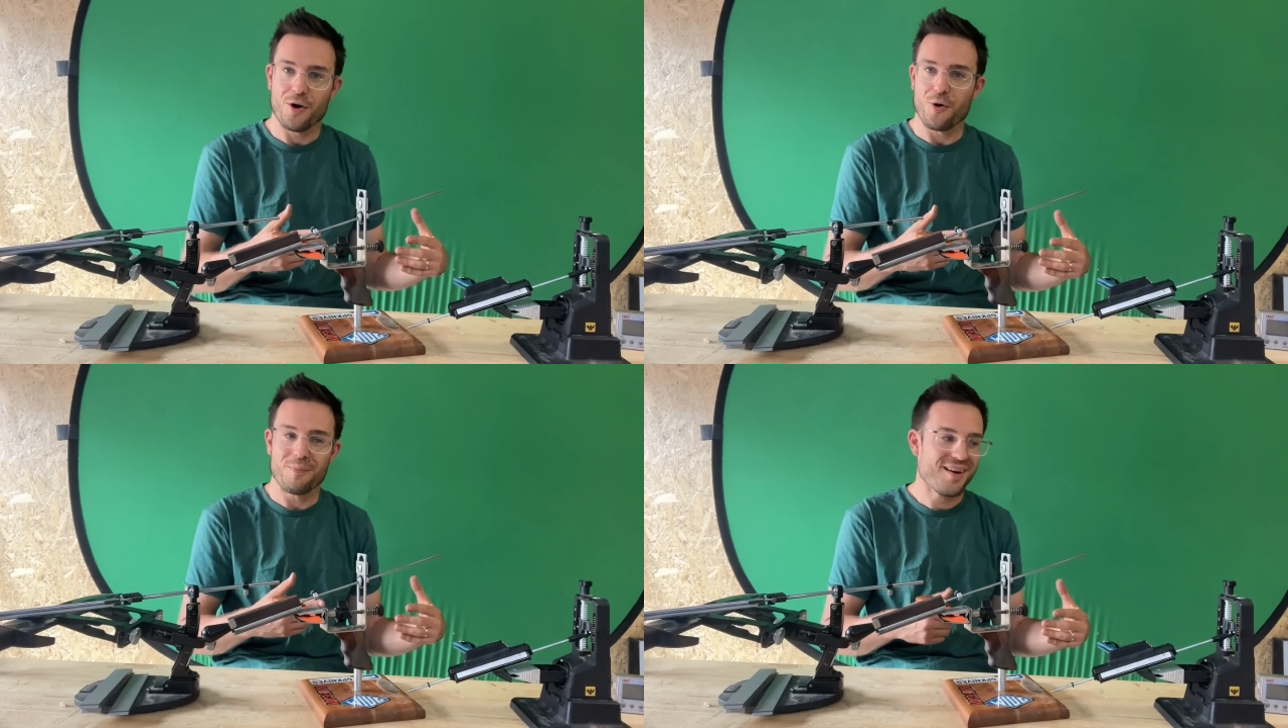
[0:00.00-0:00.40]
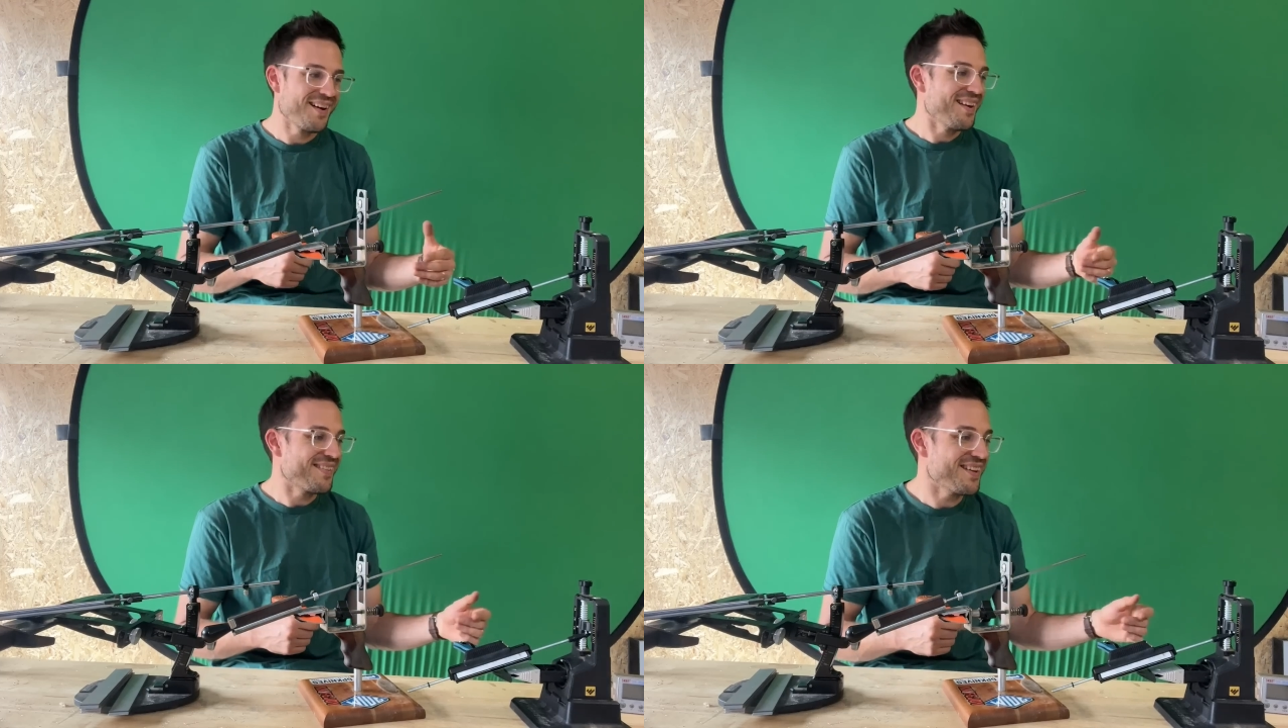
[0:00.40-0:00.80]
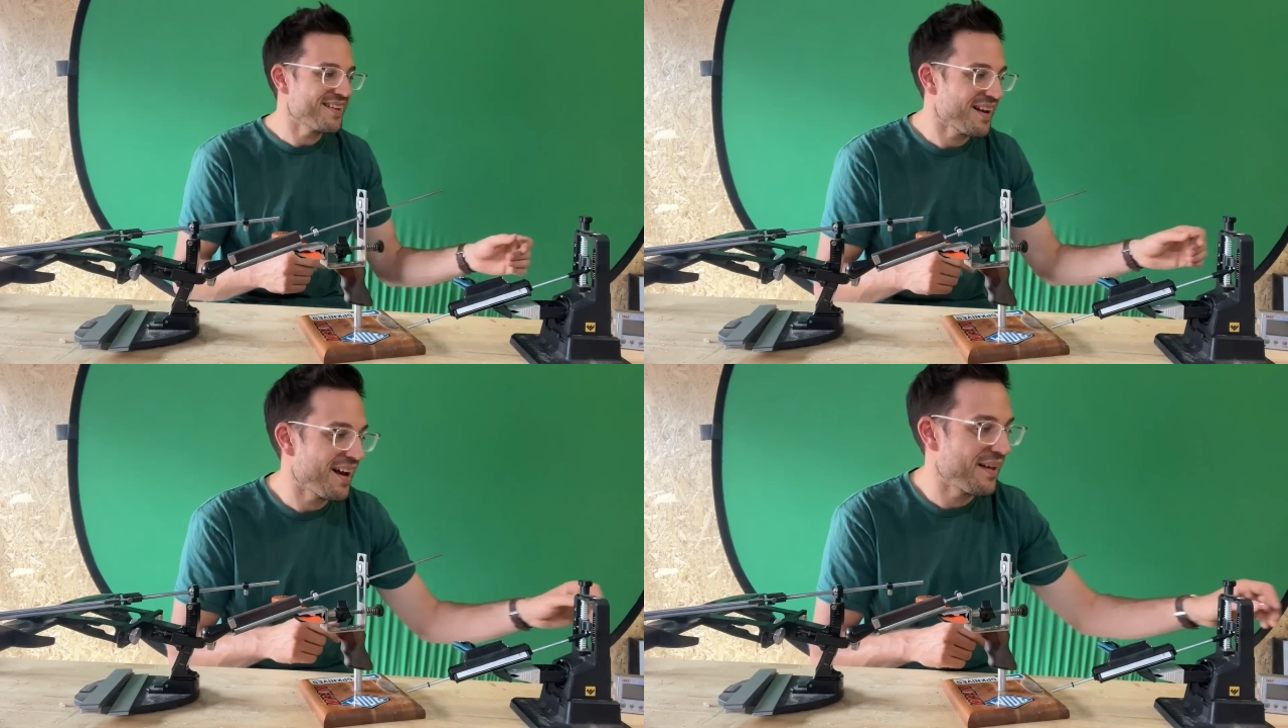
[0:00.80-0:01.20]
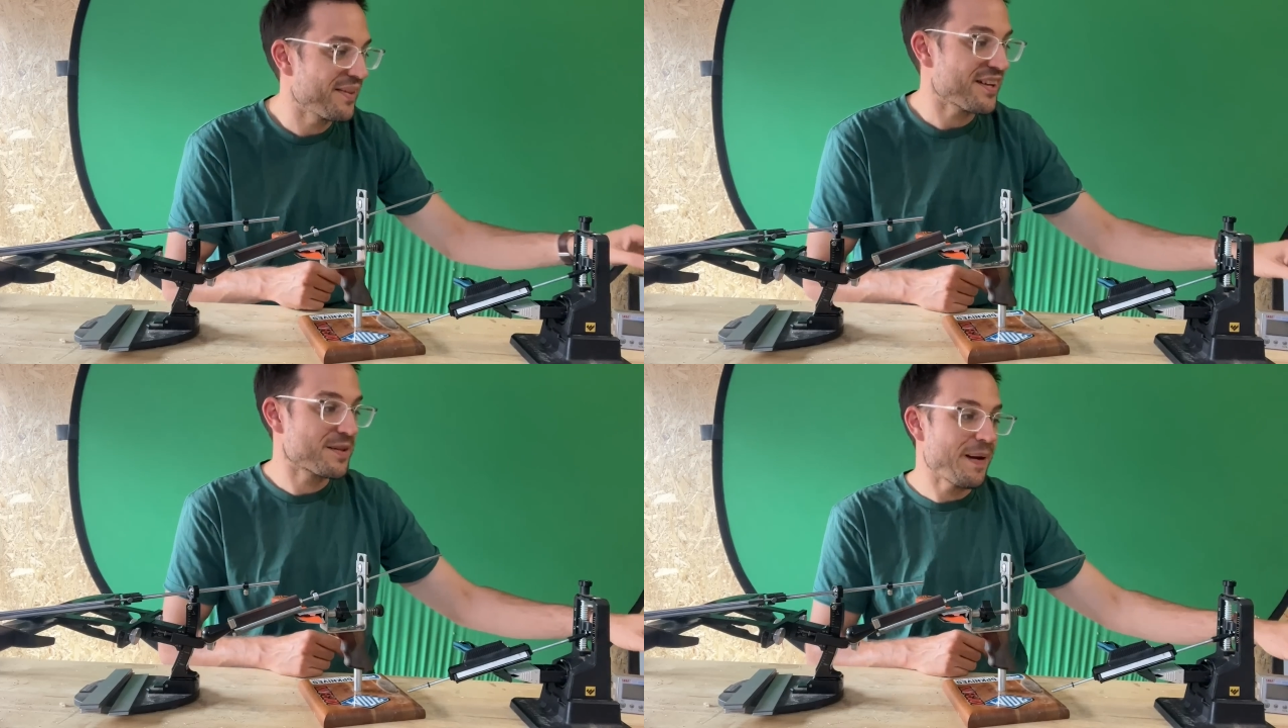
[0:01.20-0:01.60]
hone. The, uh,
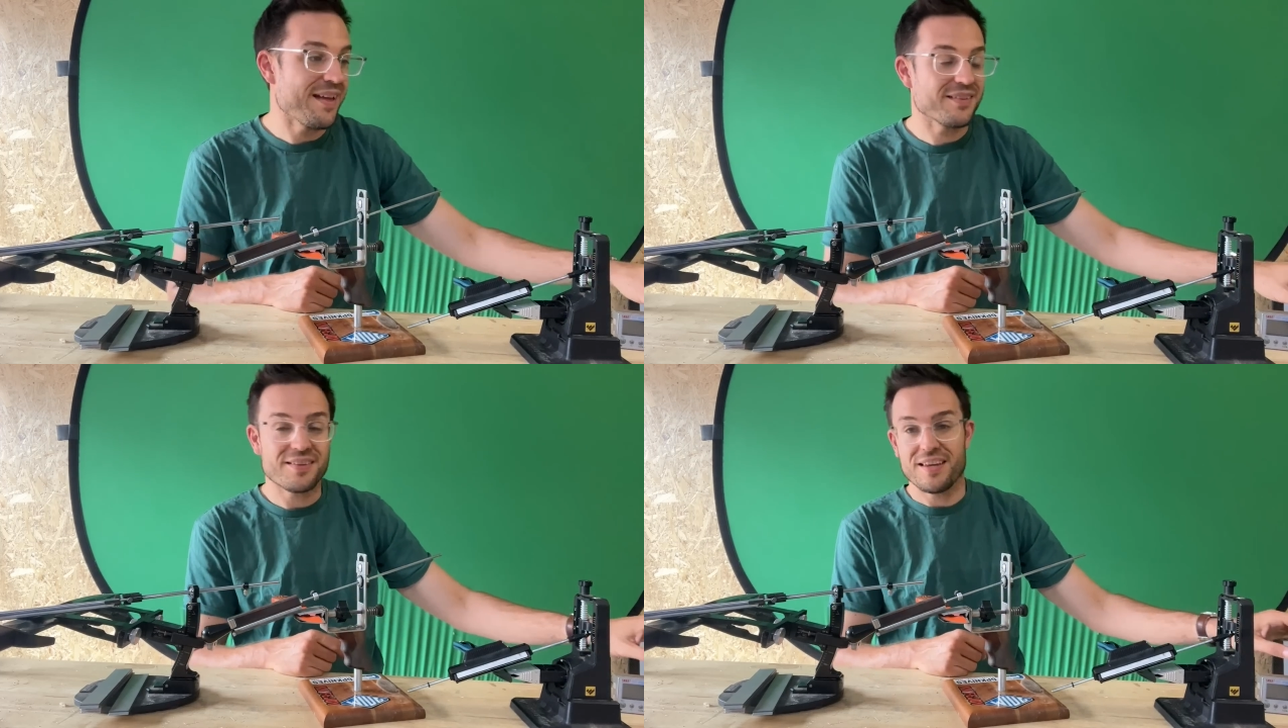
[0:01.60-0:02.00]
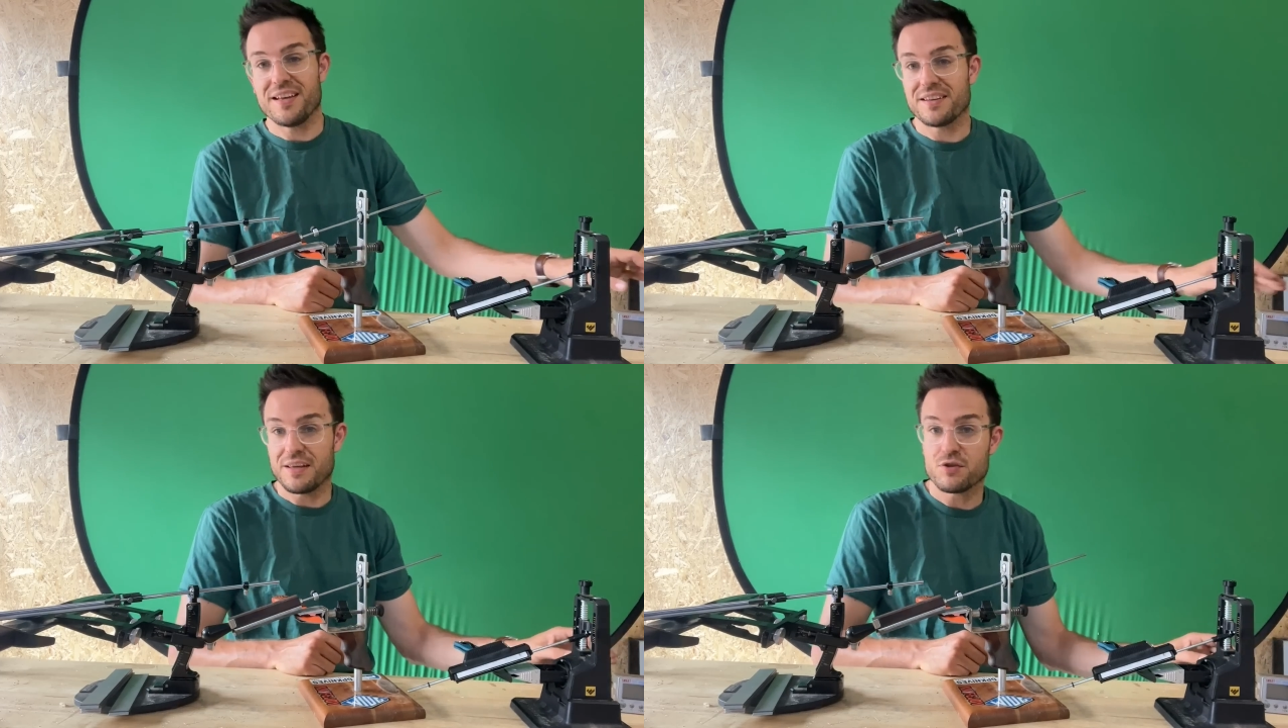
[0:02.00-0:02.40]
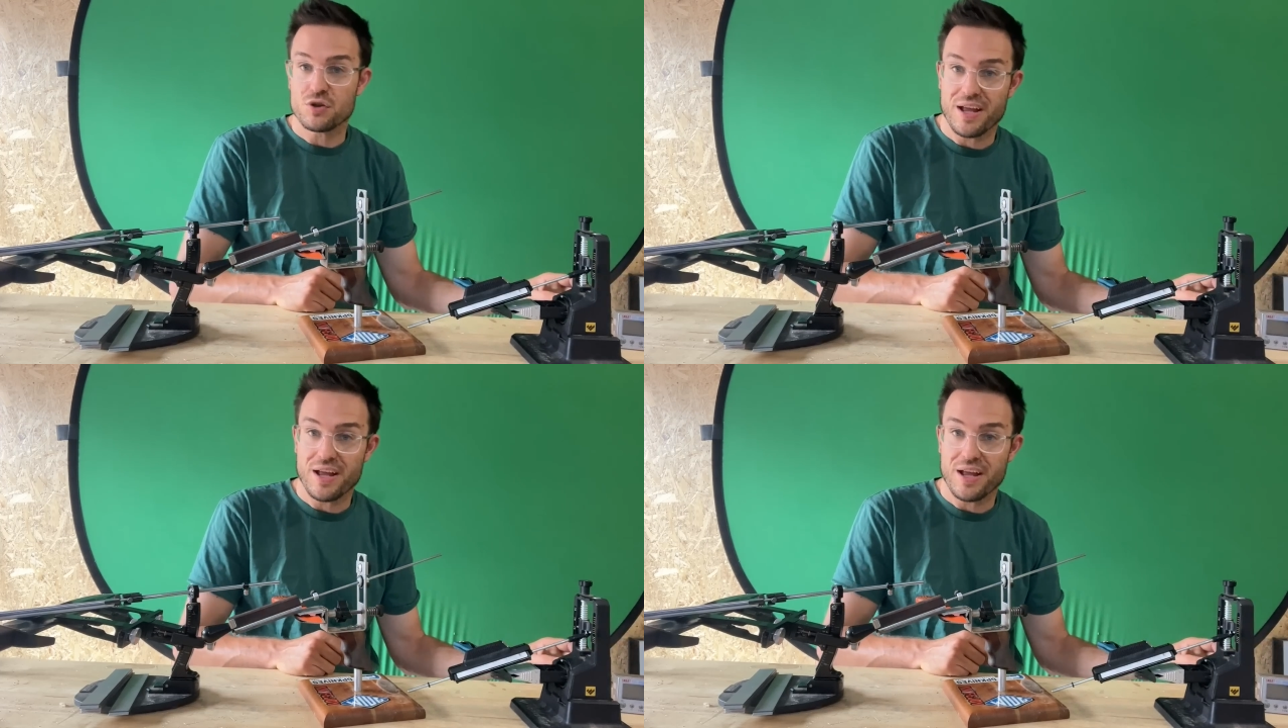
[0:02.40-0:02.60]
the expanded kit gives you